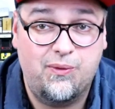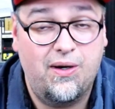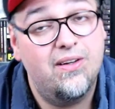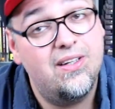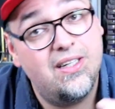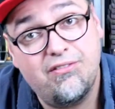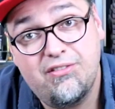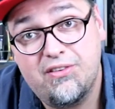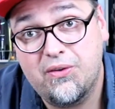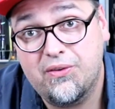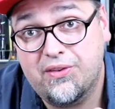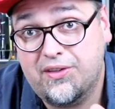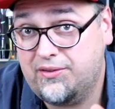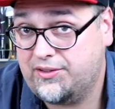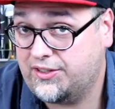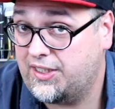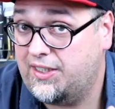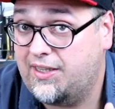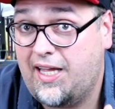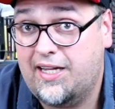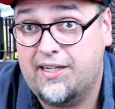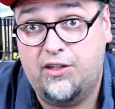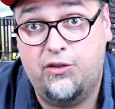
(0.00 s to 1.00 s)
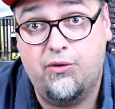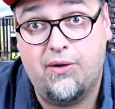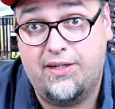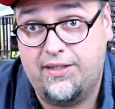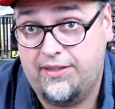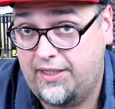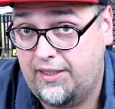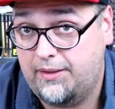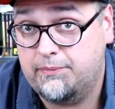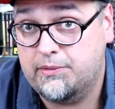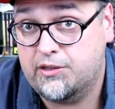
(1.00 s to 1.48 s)
around, even though there's a lot of
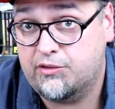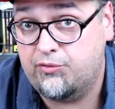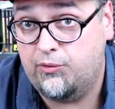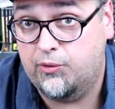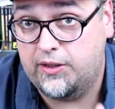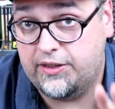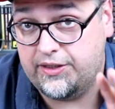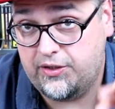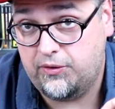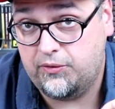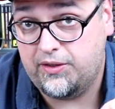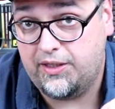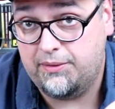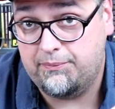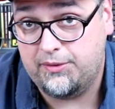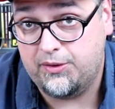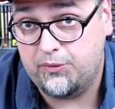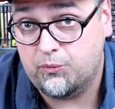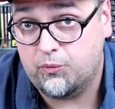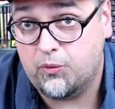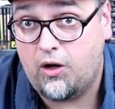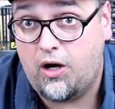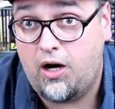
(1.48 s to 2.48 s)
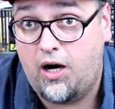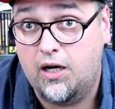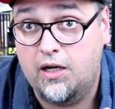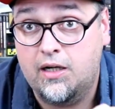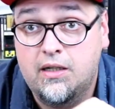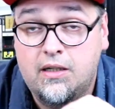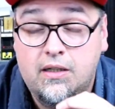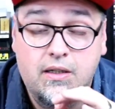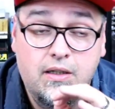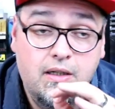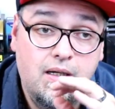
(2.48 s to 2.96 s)
great games for it, don't get me
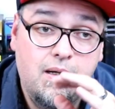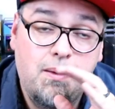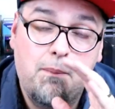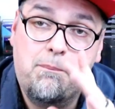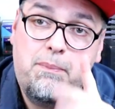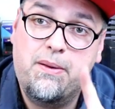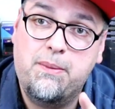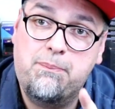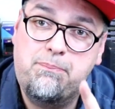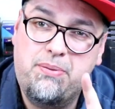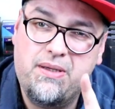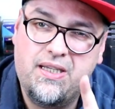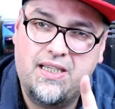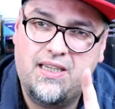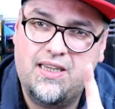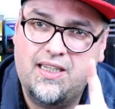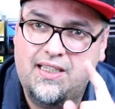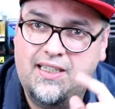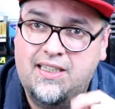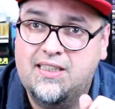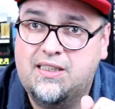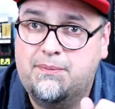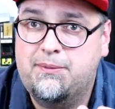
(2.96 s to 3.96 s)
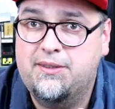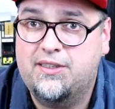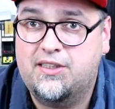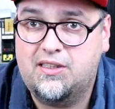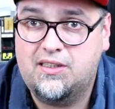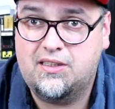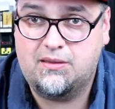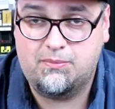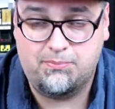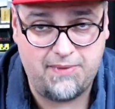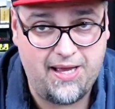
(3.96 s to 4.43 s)
wrong, but a big thing has been
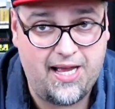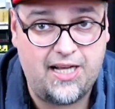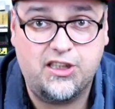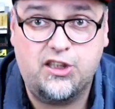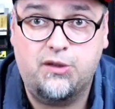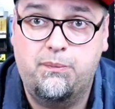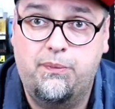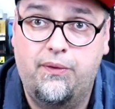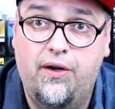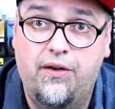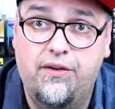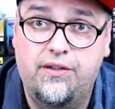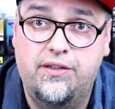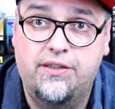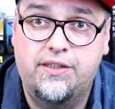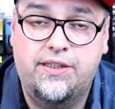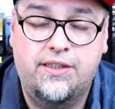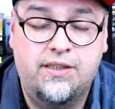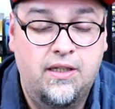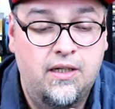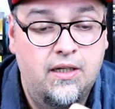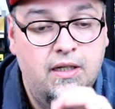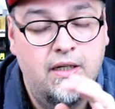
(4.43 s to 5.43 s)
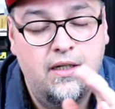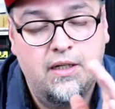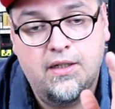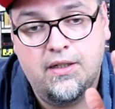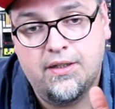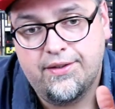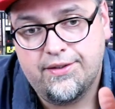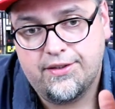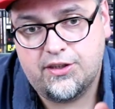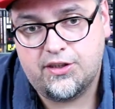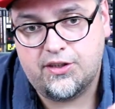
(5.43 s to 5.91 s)
Smash Brothers.
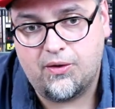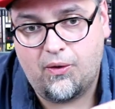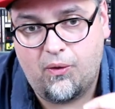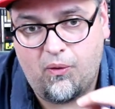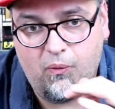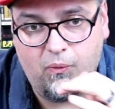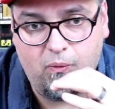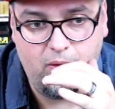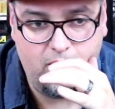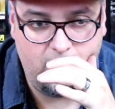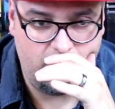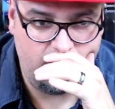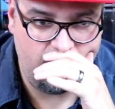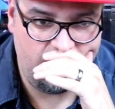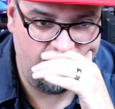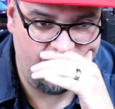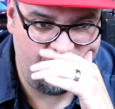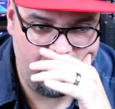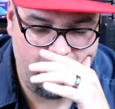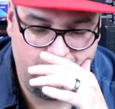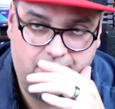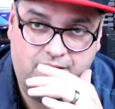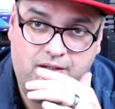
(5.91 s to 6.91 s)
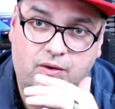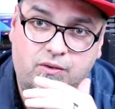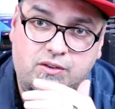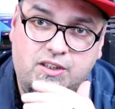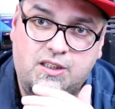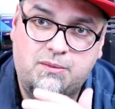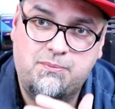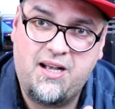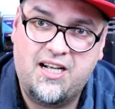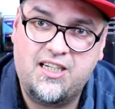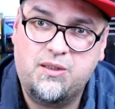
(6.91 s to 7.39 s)
So, you know,
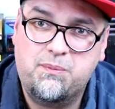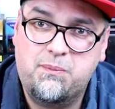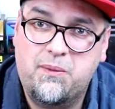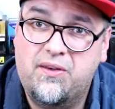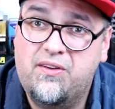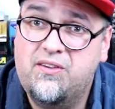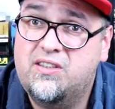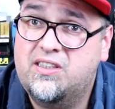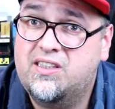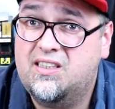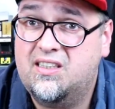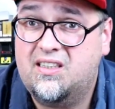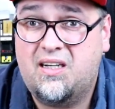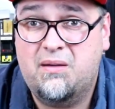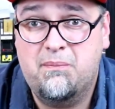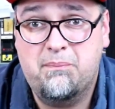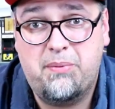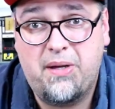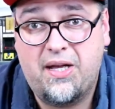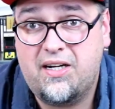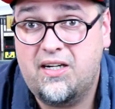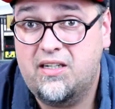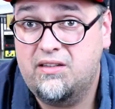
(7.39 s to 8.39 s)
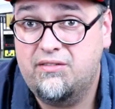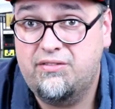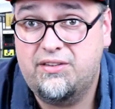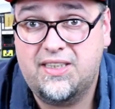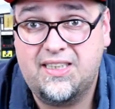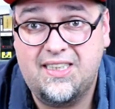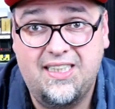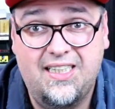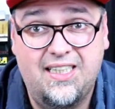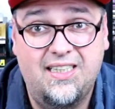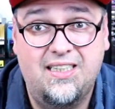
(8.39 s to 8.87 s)
Smash Brothers competitive
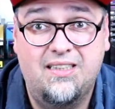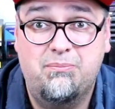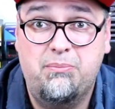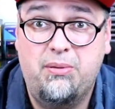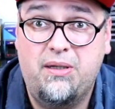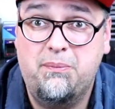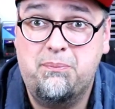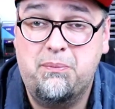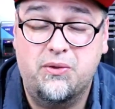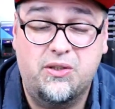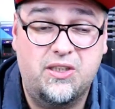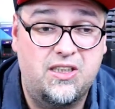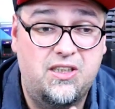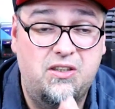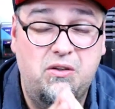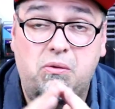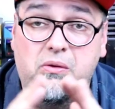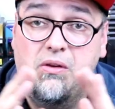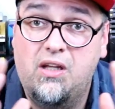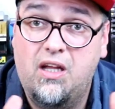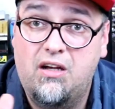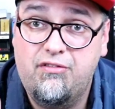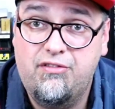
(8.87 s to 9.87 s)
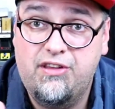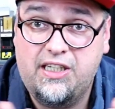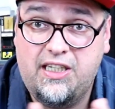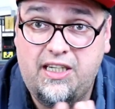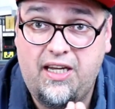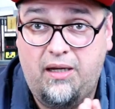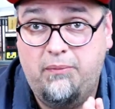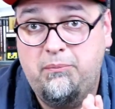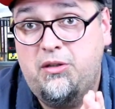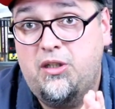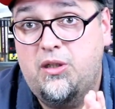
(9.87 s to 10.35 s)
scene. People still love the
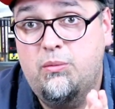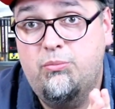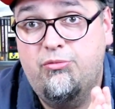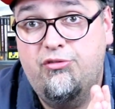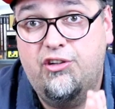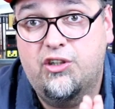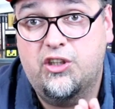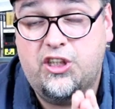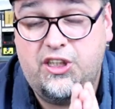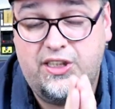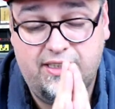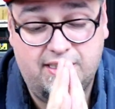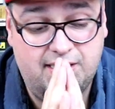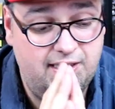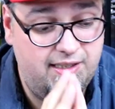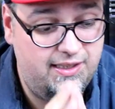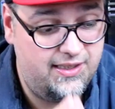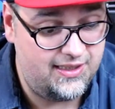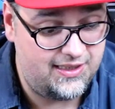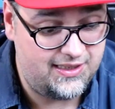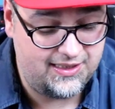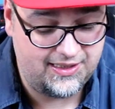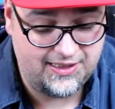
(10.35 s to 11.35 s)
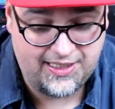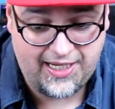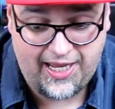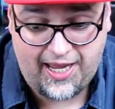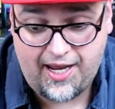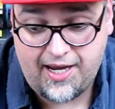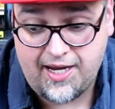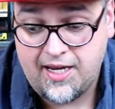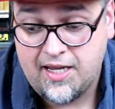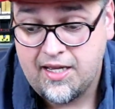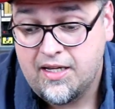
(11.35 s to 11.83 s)
GameCube version to this
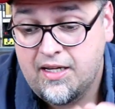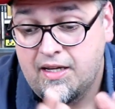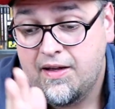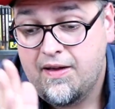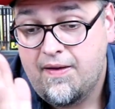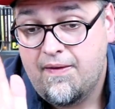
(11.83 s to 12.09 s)
day.